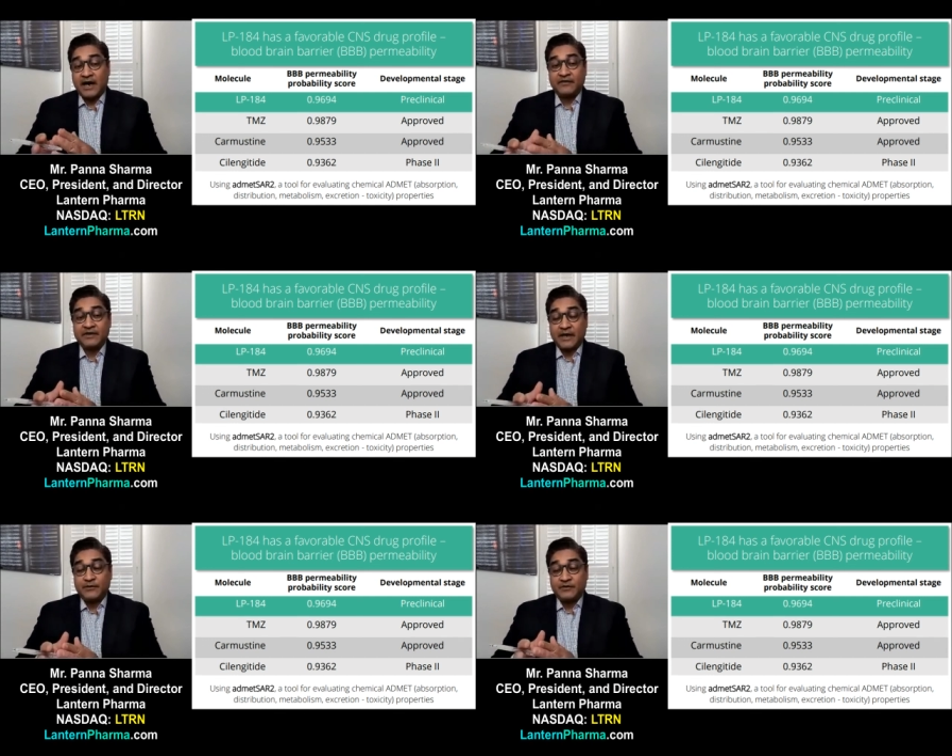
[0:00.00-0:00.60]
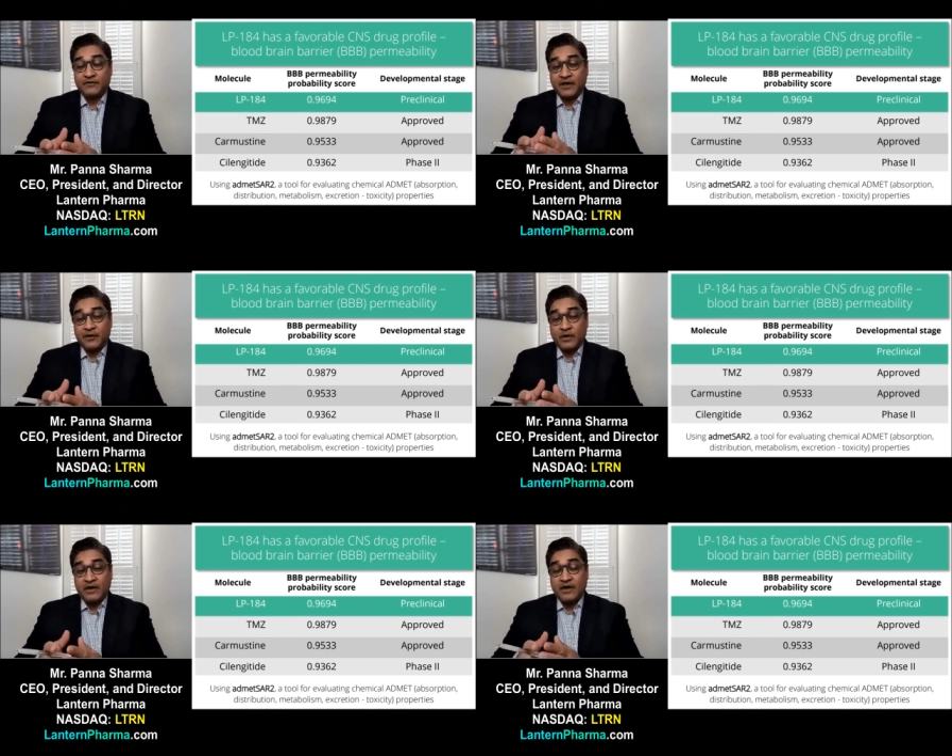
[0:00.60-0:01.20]
Oftentimes, in very,
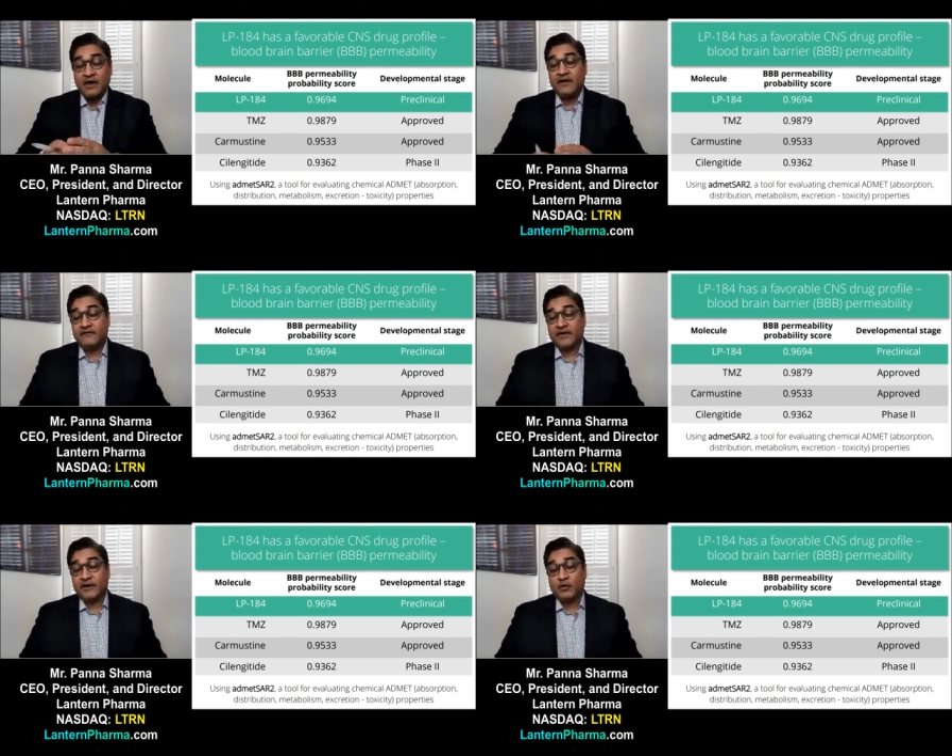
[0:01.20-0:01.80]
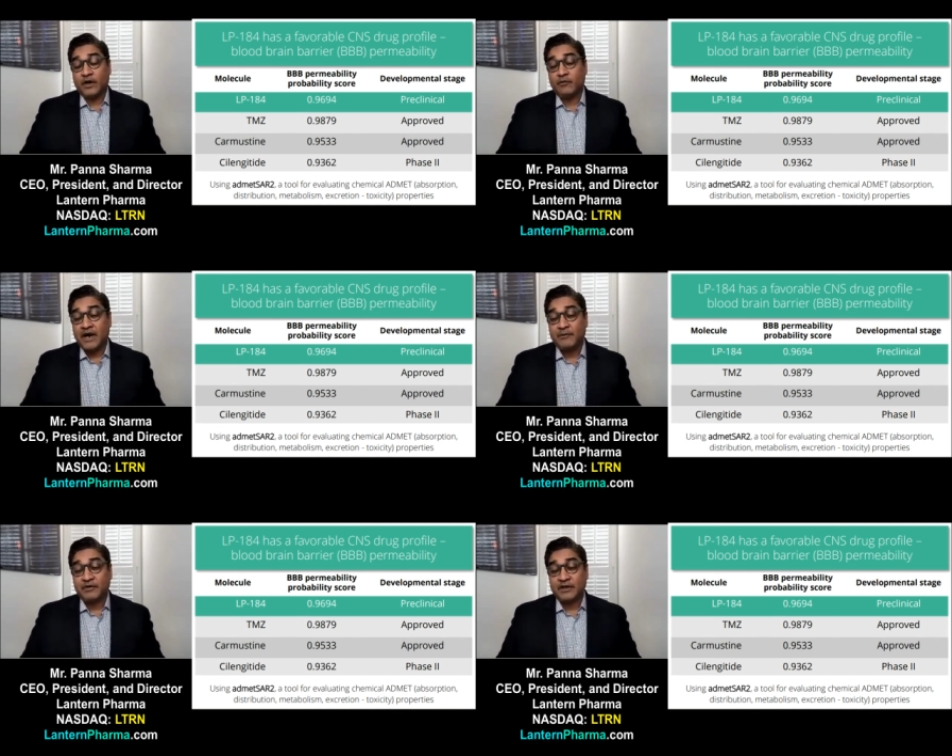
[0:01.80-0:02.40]
very, very rare
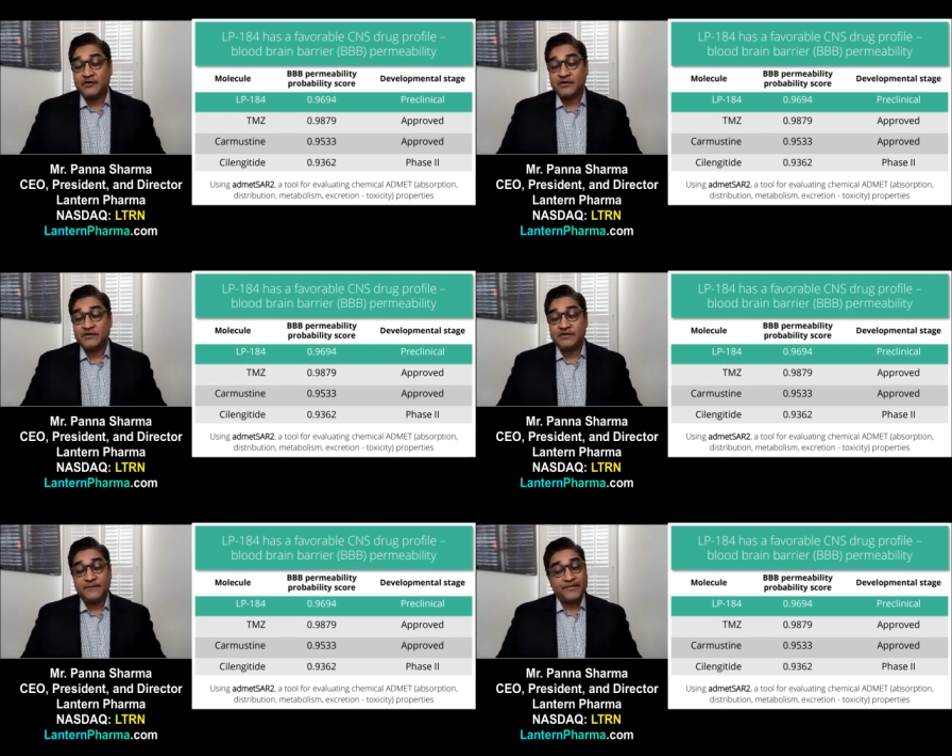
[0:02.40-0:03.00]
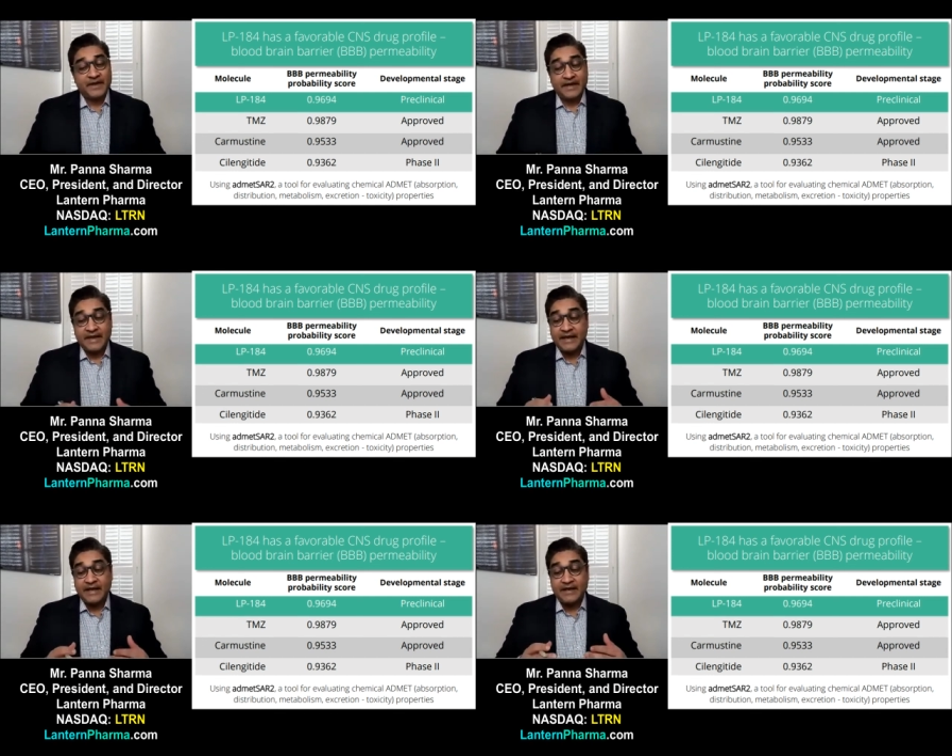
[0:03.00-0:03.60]
populations,
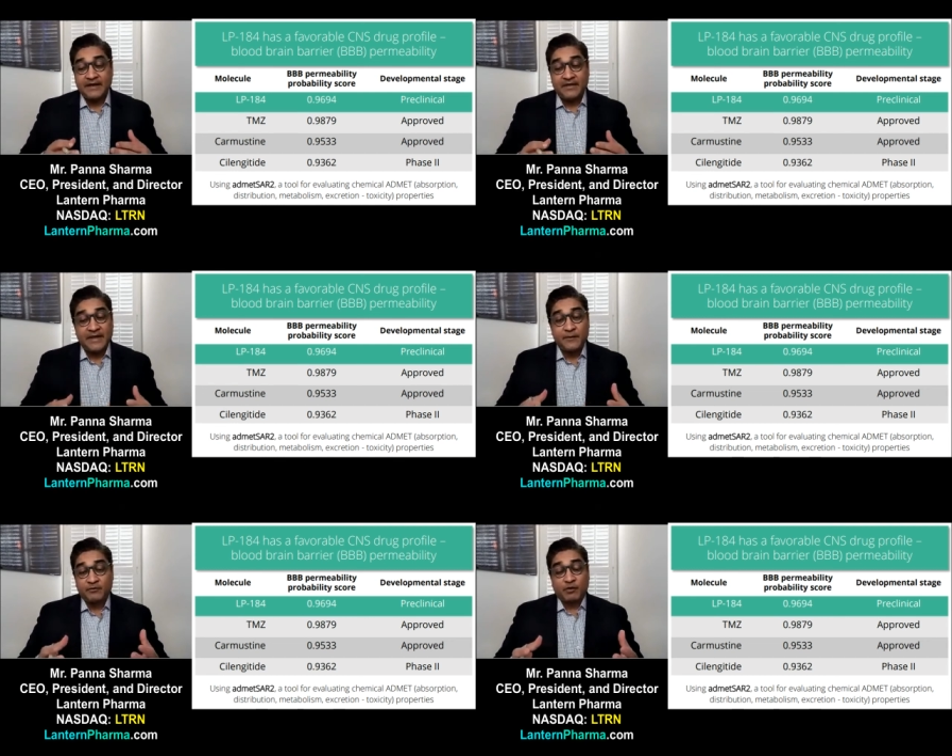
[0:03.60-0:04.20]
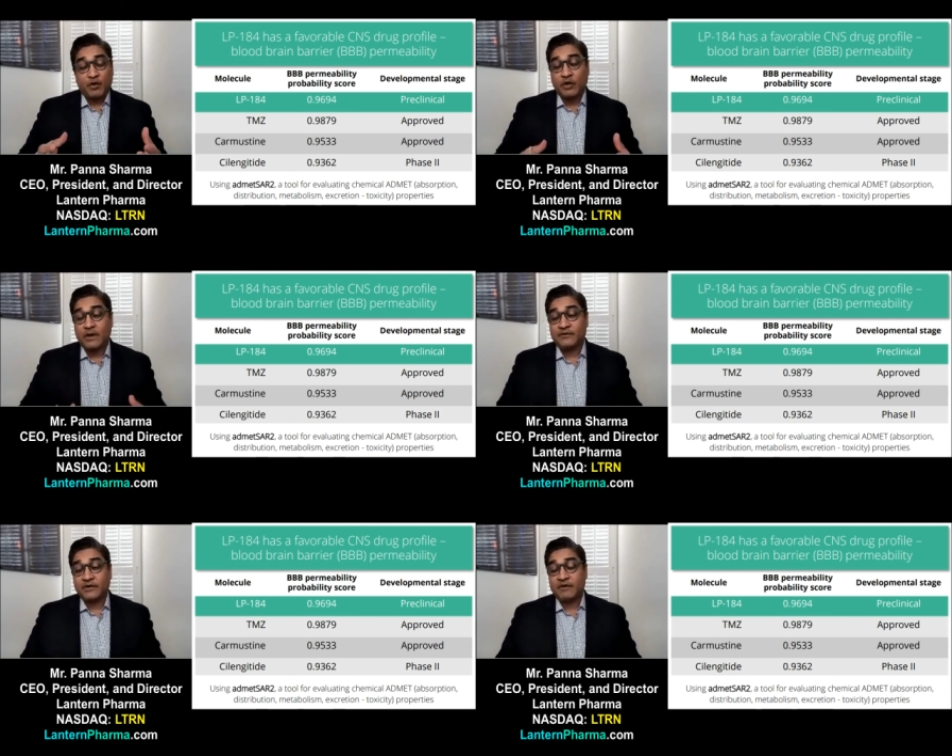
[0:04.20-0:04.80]
and then those
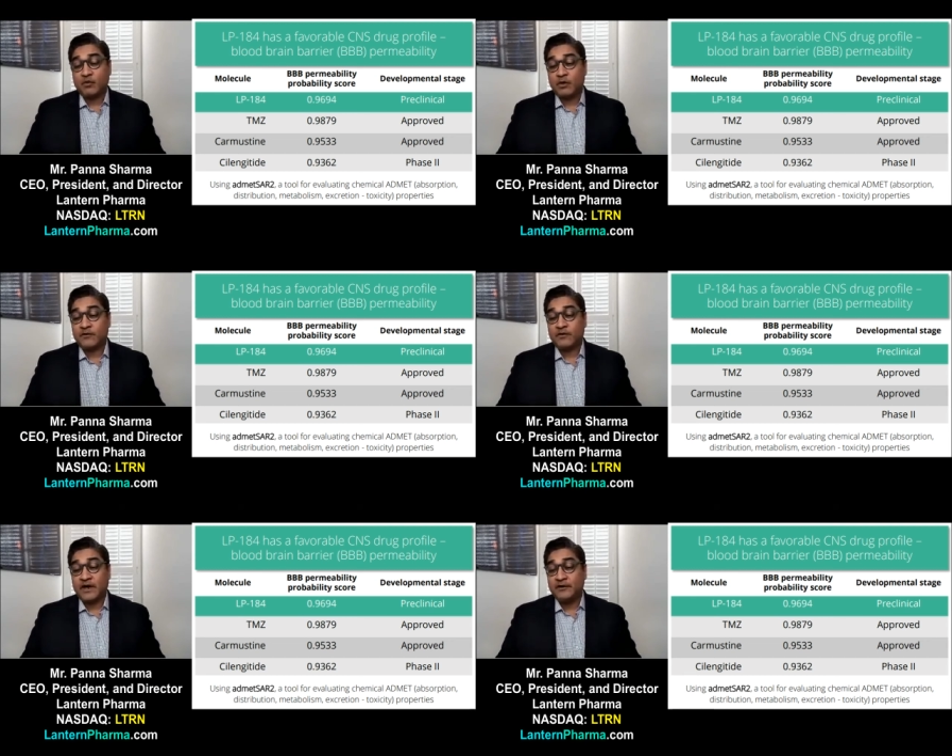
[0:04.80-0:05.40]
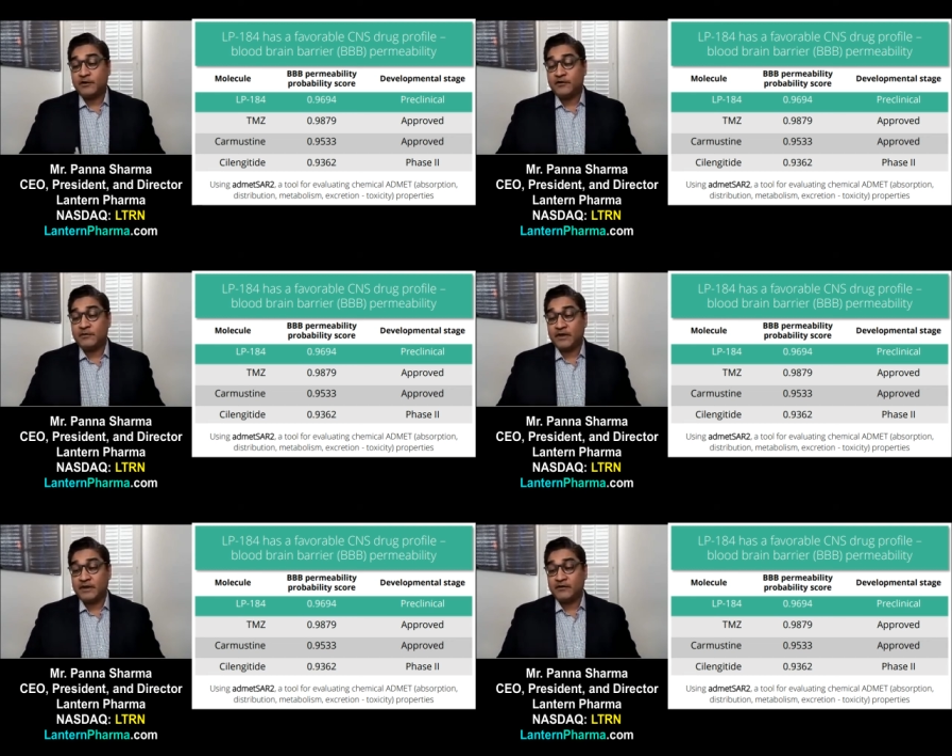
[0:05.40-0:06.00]
programs can be worth hundreds of
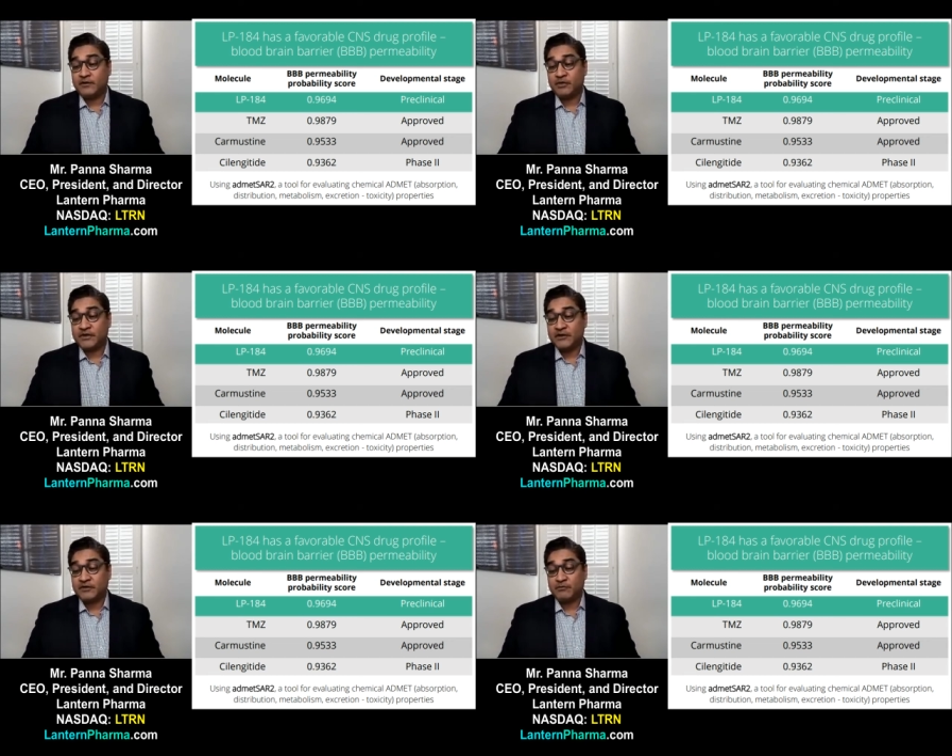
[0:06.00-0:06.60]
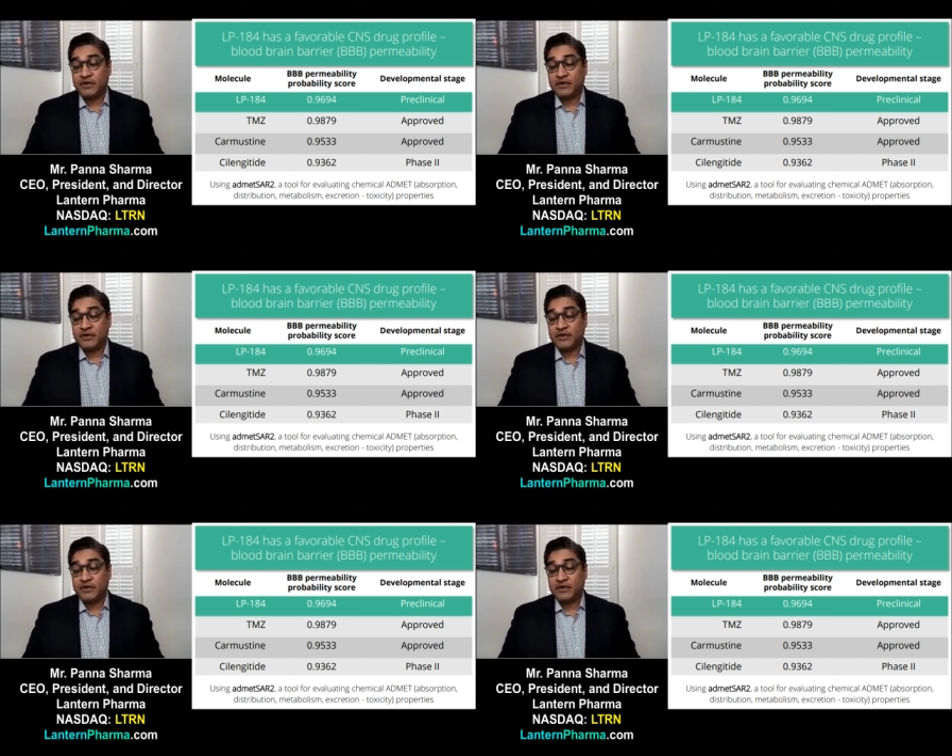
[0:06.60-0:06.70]
millions or potentially